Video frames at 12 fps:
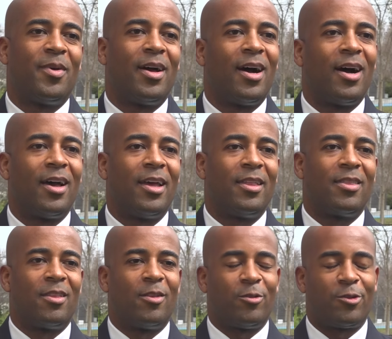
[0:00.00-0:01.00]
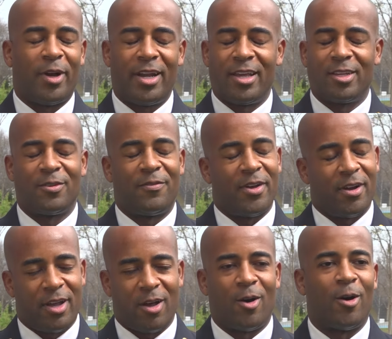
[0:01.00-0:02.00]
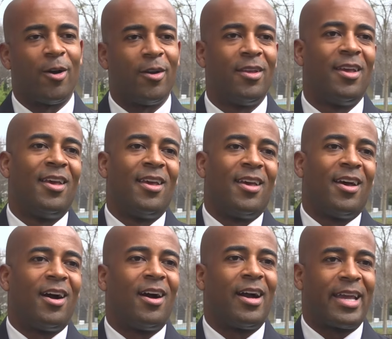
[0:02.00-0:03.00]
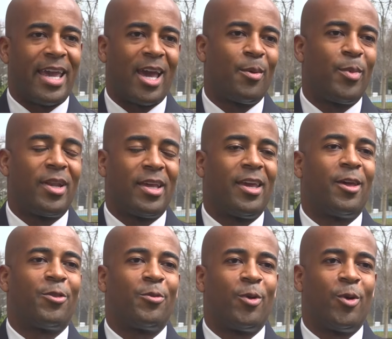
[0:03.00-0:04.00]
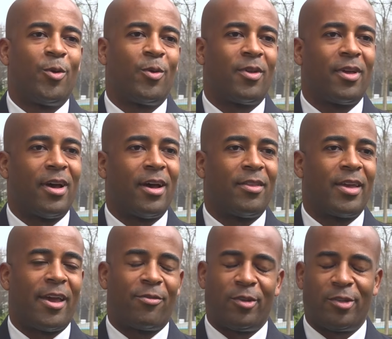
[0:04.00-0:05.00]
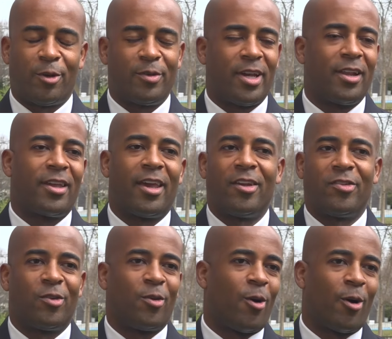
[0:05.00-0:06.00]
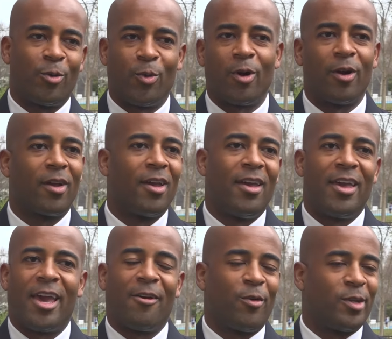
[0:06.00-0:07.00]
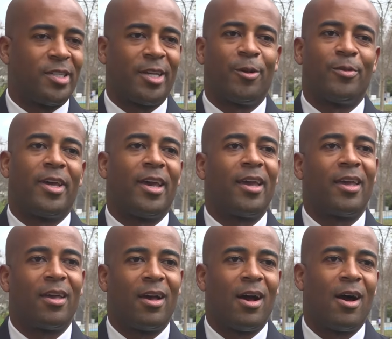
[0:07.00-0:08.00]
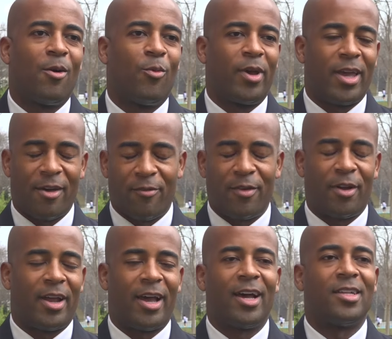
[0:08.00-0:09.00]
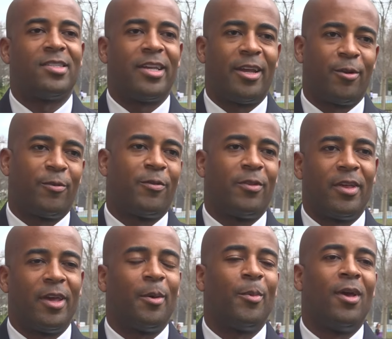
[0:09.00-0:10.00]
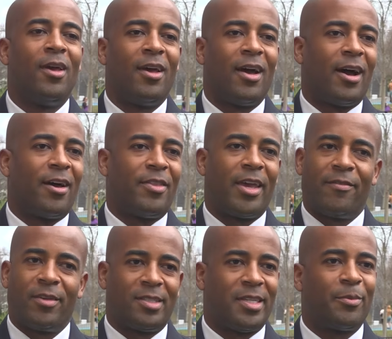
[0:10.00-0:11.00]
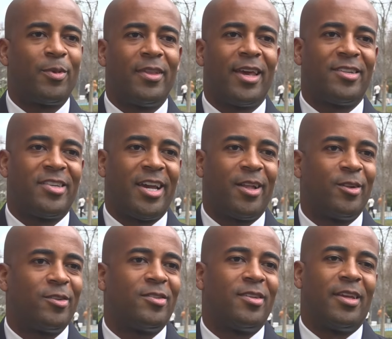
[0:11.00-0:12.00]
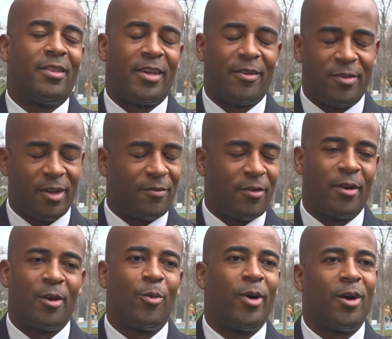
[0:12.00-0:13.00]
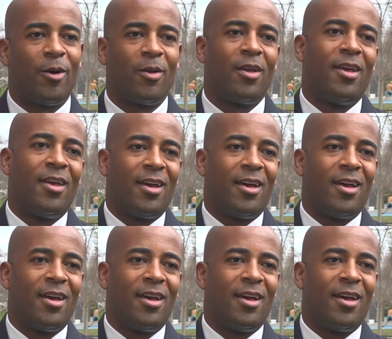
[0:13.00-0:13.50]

Uh, training is a very hard uh, academy to get through. Uh, they have to show dedication, hard work every single day. Uh, we have a very high standard for them. Uh, they've accepted that challenge and they've done very well.